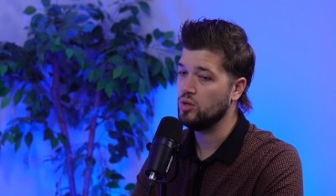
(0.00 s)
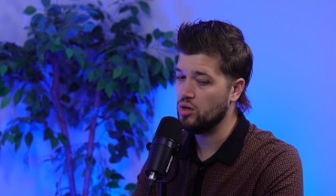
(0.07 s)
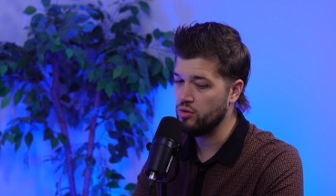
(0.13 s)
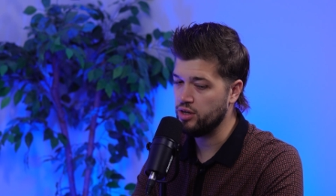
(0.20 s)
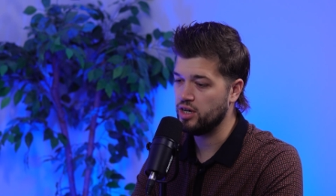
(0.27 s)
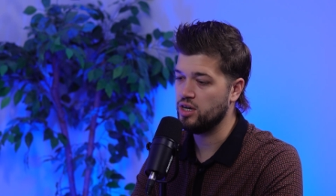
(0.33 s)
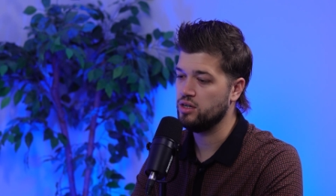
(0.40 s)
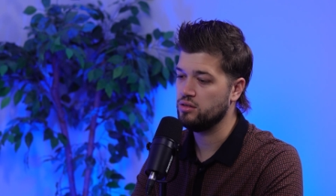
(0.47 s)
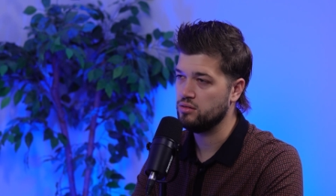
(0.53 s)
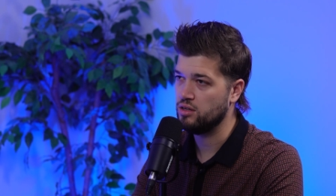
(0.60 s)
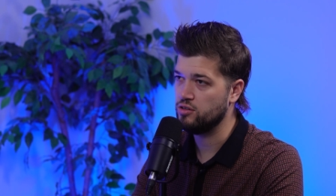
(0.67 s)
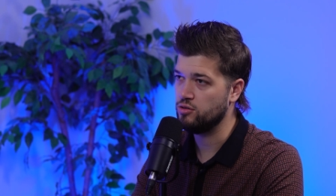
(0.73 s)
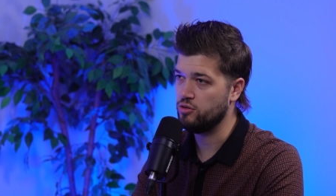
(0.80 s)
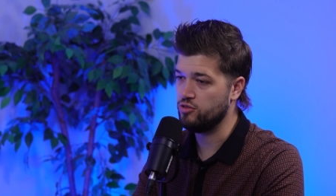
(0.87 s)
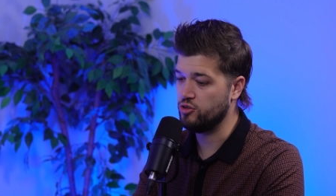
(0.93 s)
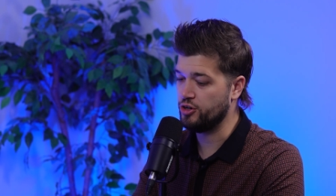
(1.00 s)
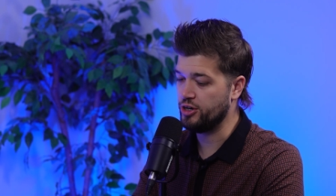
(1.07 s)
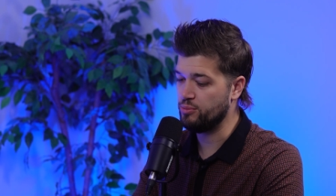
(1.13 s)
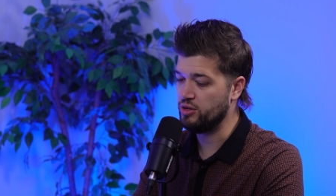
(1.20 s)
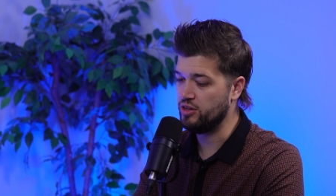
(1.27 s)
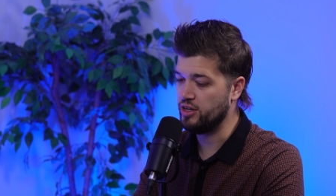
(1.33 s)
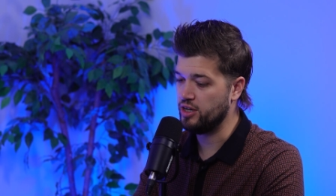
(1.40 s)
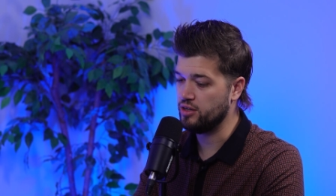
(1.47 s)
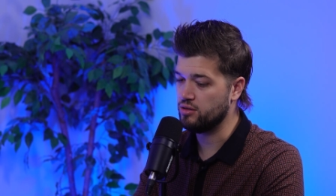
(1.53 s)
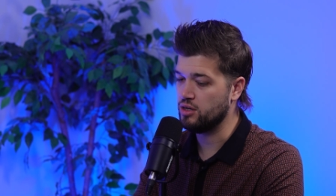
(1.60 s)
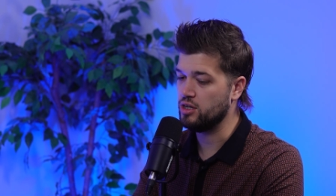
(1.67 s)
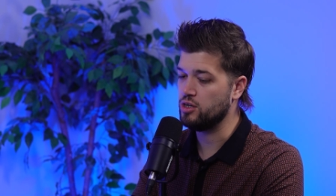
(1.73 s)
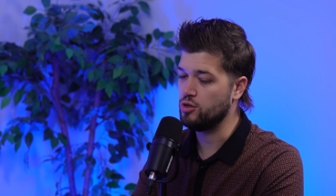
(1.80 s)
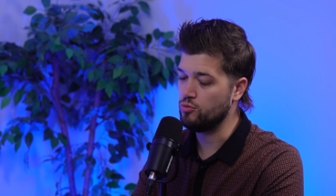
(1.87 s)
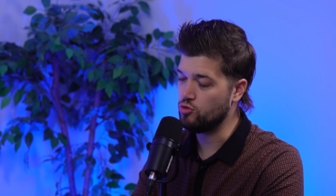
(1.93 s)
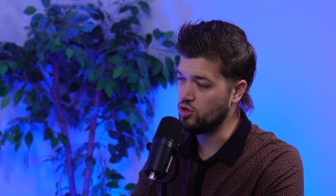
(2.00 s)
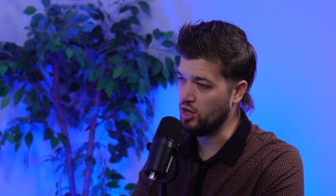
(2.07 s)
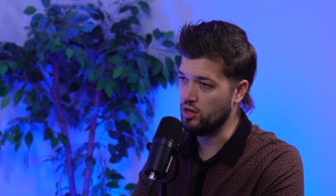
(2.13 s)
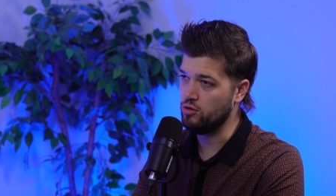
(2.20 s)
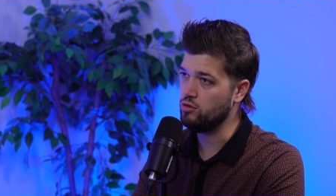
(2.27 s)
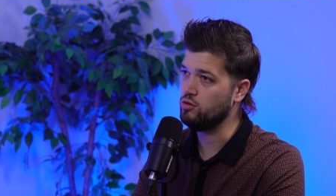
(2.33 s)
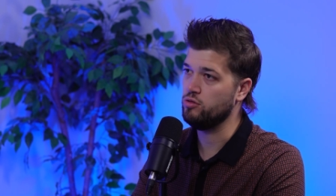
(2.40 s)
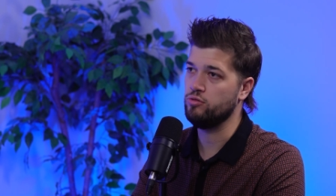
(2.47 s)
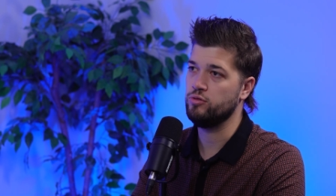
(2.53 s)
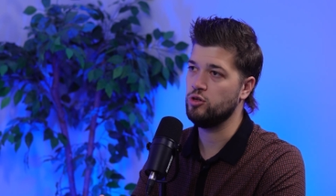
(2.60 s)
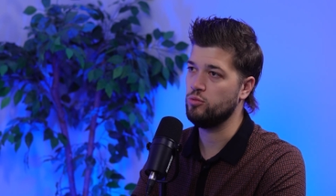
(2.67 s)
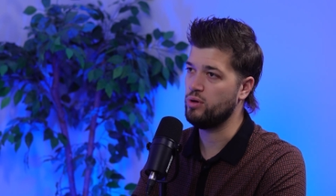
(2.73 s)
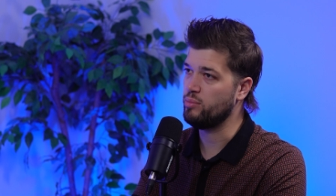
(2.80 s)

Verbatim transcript: Okay. And so is there going to be like a new channel, new